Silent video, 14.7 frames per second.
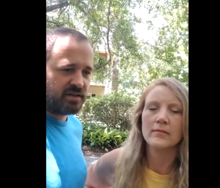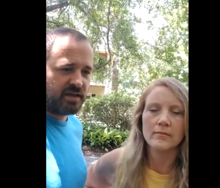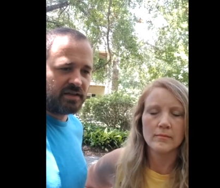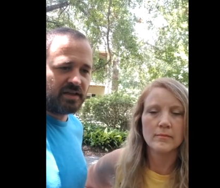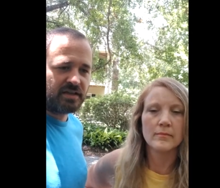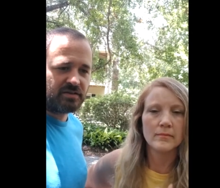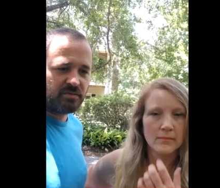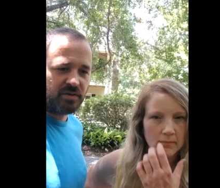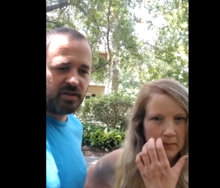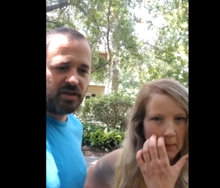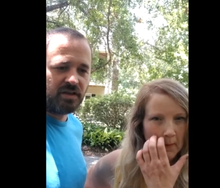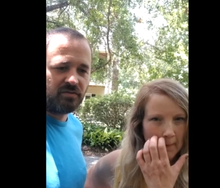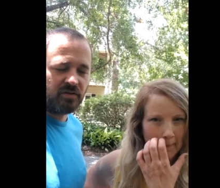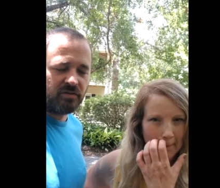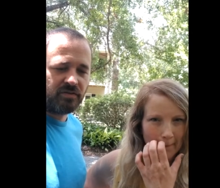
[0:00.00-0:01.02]
Speaker 1: and that's oh. when he
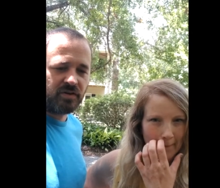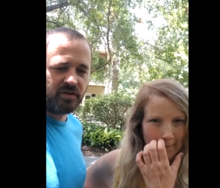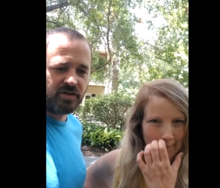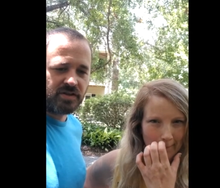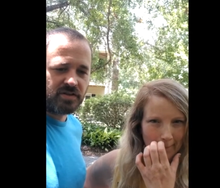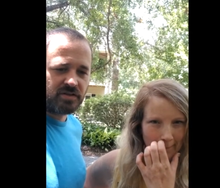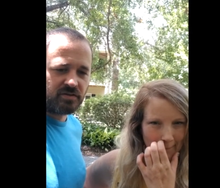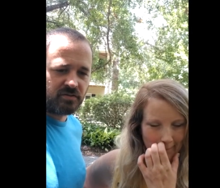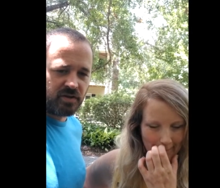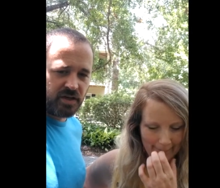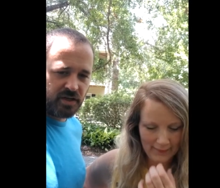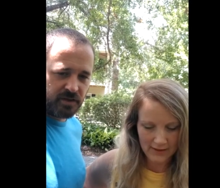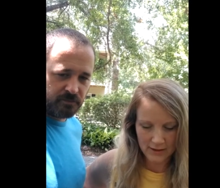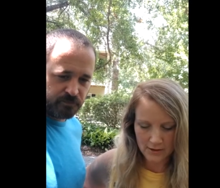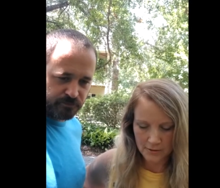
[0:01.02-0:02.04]
referred us to
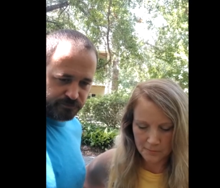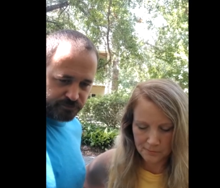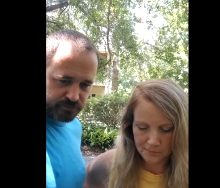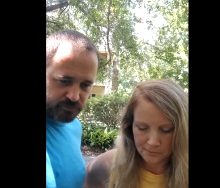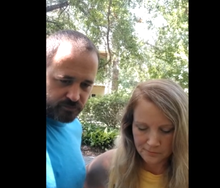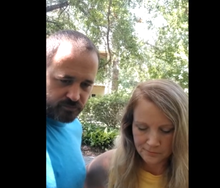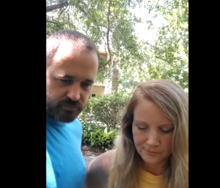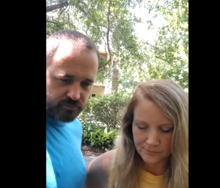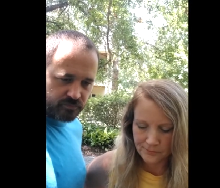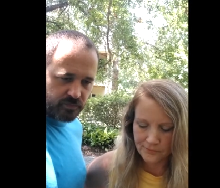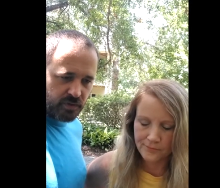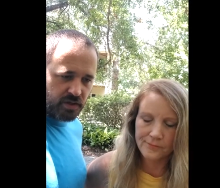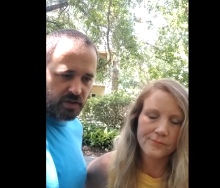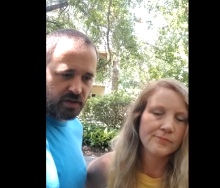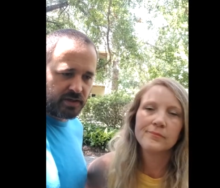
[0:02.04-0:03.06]
a
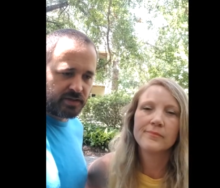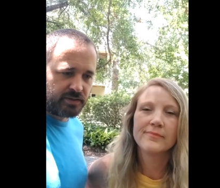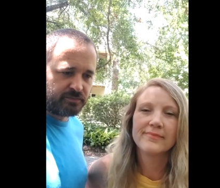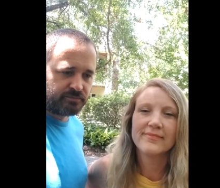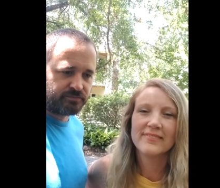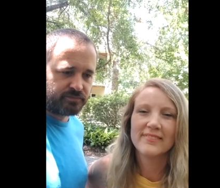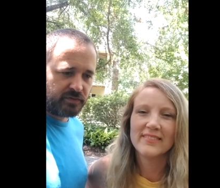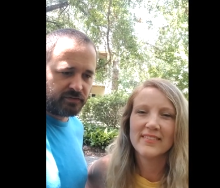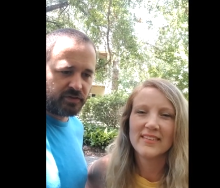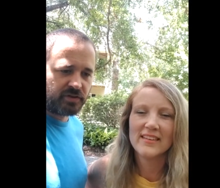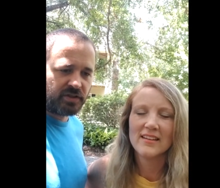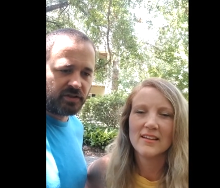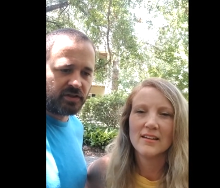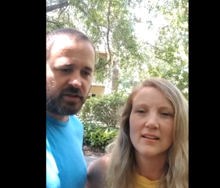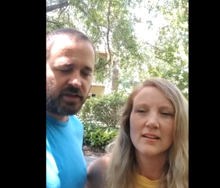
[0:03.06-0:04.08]
um, a
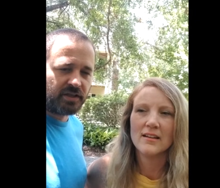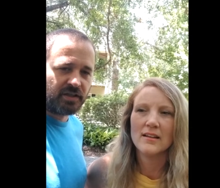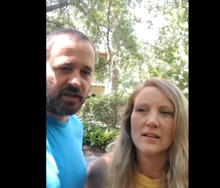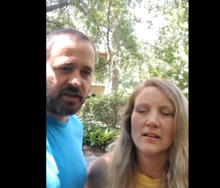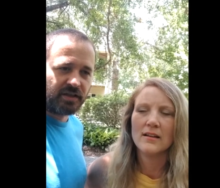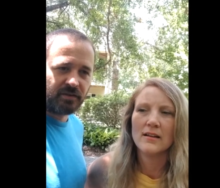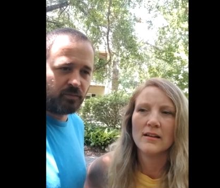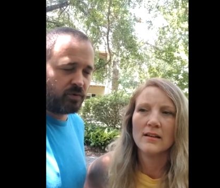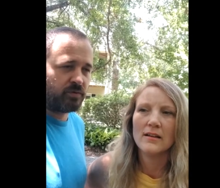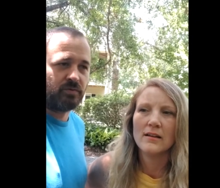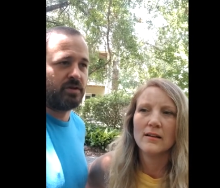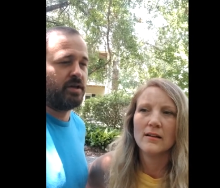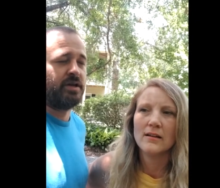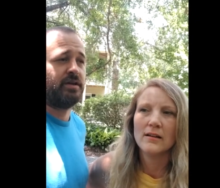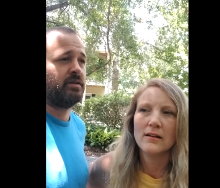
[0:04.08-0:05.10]
fertility clinic, and we were
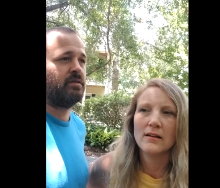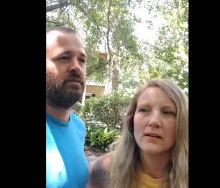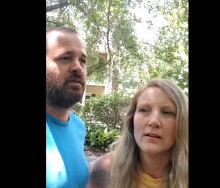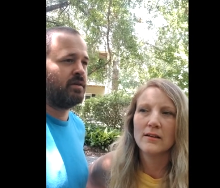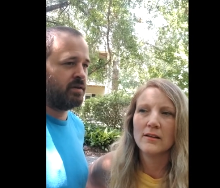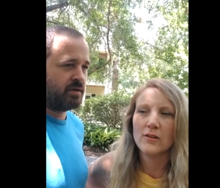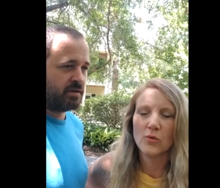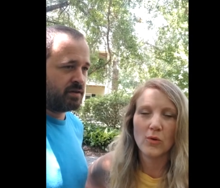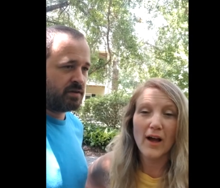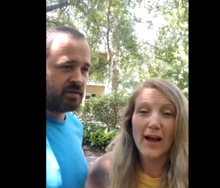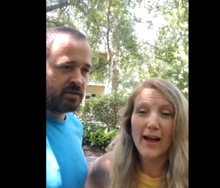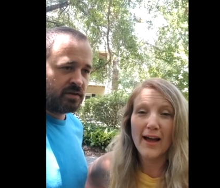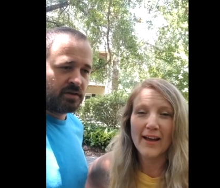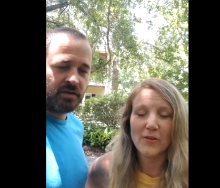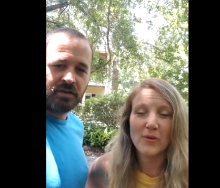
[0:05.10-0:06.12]
like,
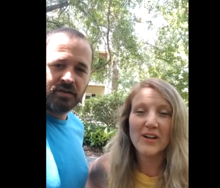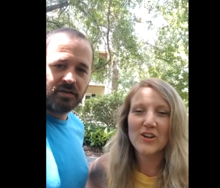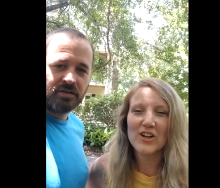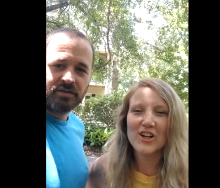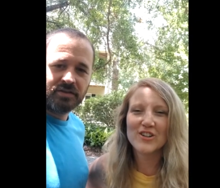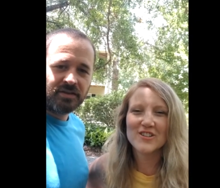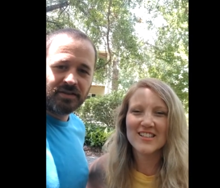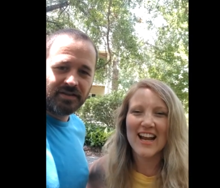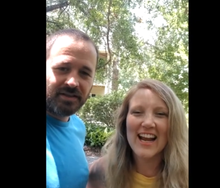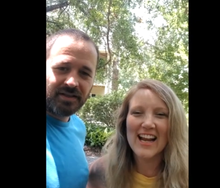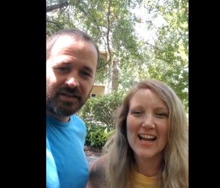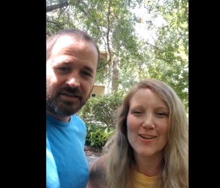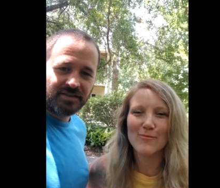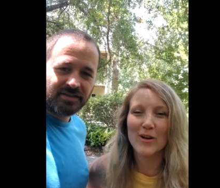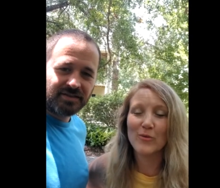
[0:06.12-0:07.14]
Speaker 2: why? We don't
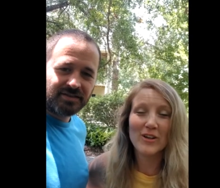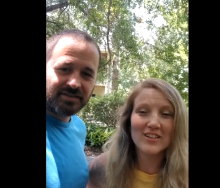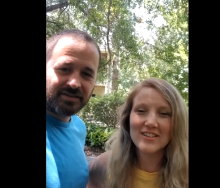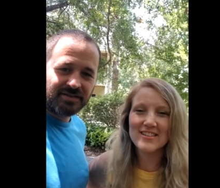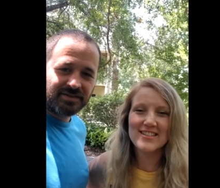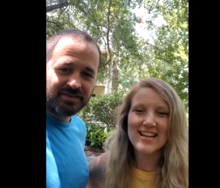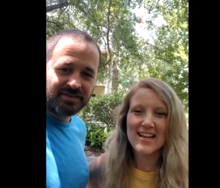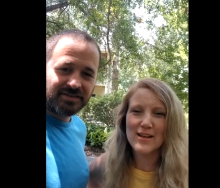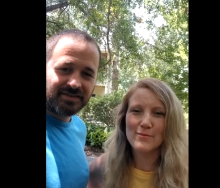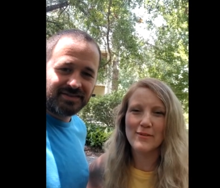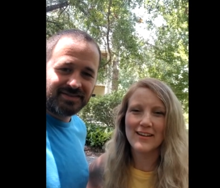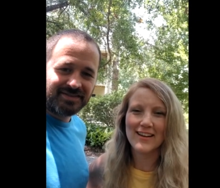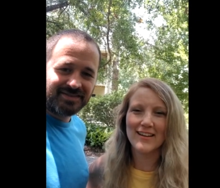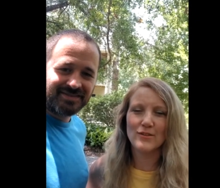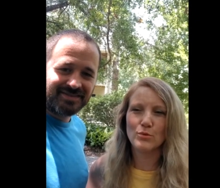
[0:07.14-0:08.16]
understand, but we just did
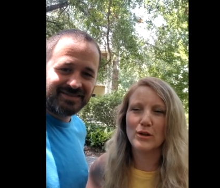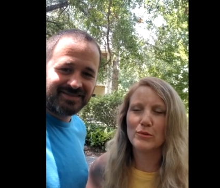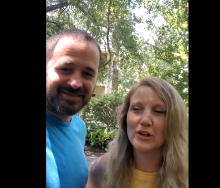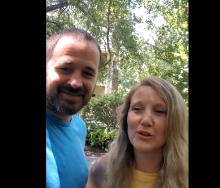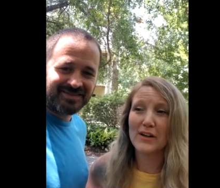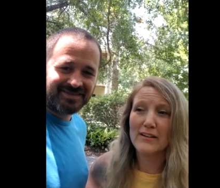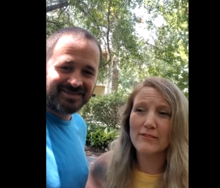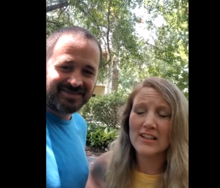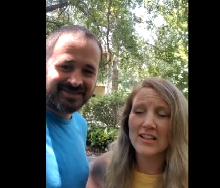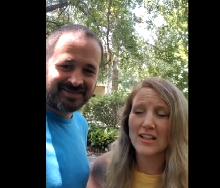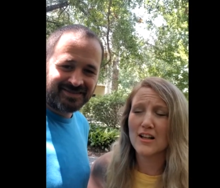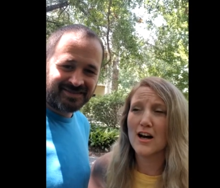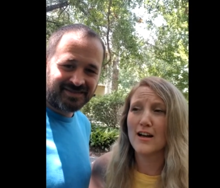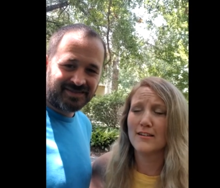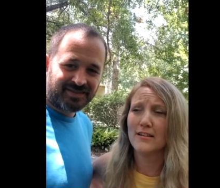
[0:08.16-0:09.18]
because we were grieving the
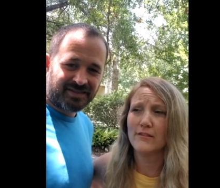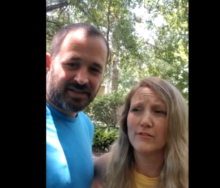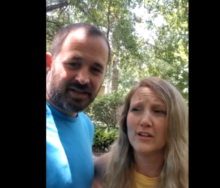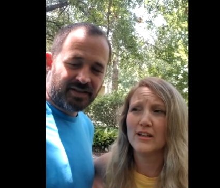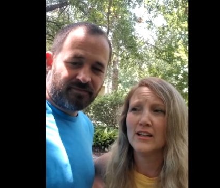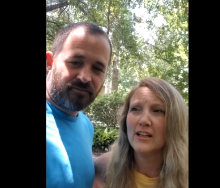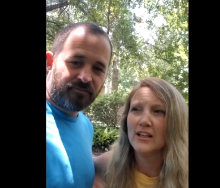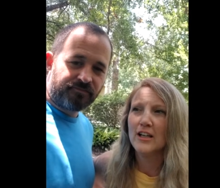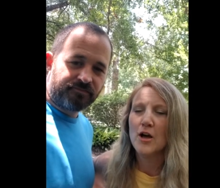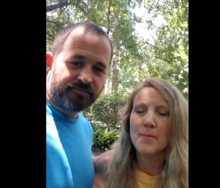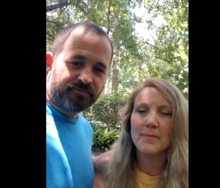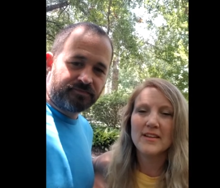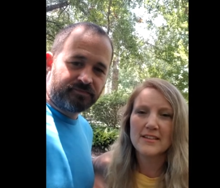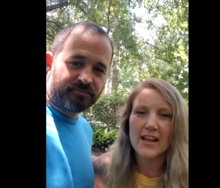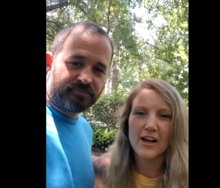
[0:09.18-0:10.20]
loss of a
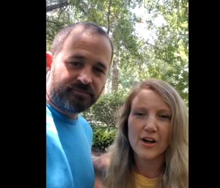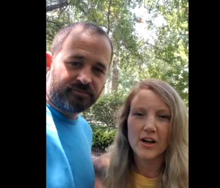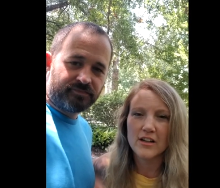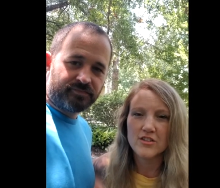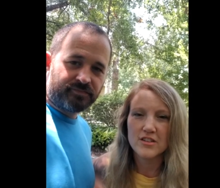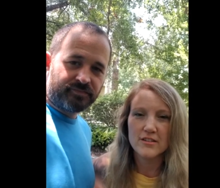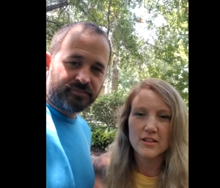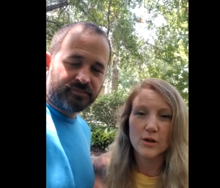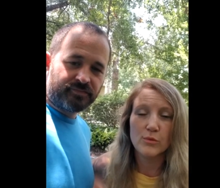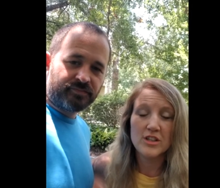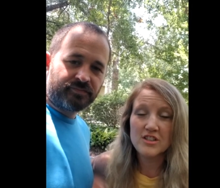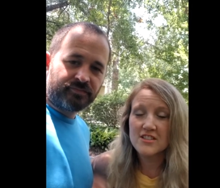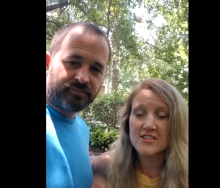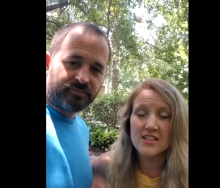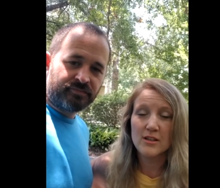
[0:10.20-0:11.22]
miscarriage, and so we
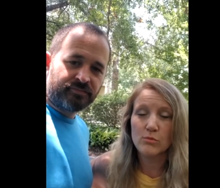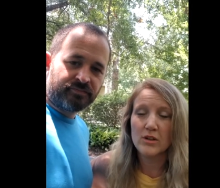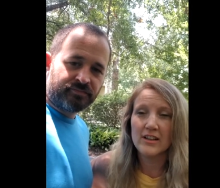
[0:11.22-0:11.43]
just did what